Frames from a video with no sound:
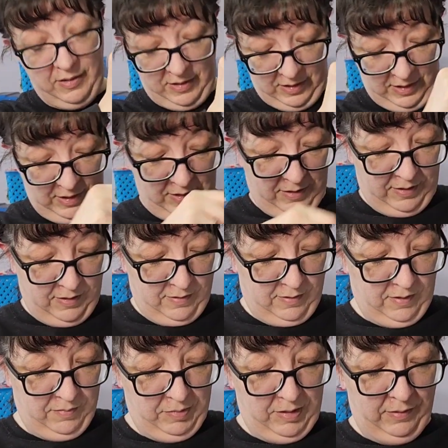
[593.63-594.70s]
and
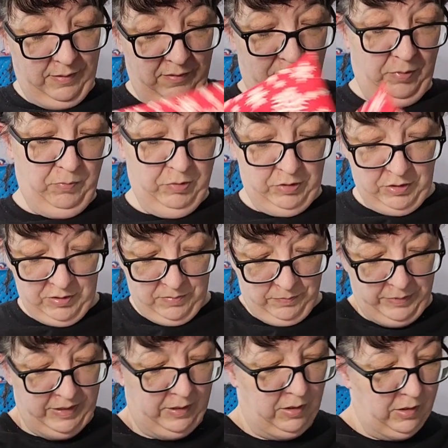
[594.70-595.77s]
I made this one, which is
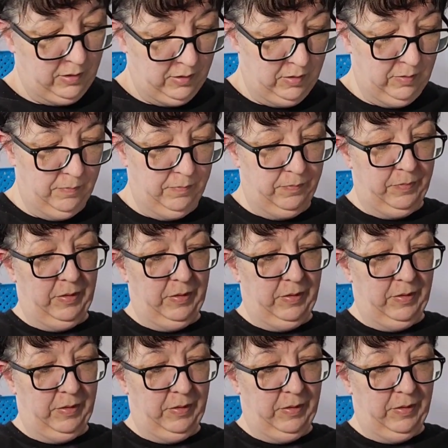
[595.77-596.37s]
bigger, but